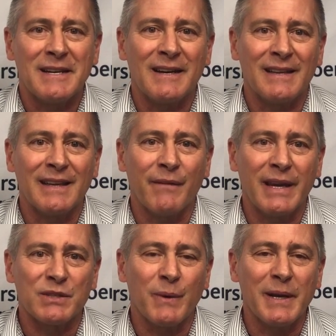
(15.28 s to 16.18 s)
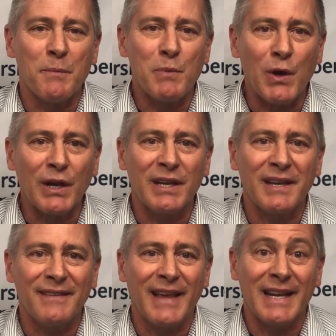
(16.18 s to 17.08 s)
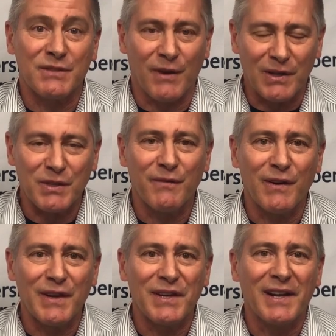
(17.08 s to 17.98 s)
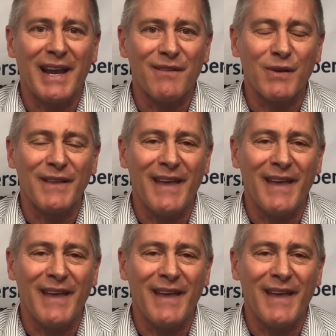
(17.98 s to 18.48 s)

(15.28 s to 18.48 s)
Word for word: Uh, Larry has written a book that is also very good. I have read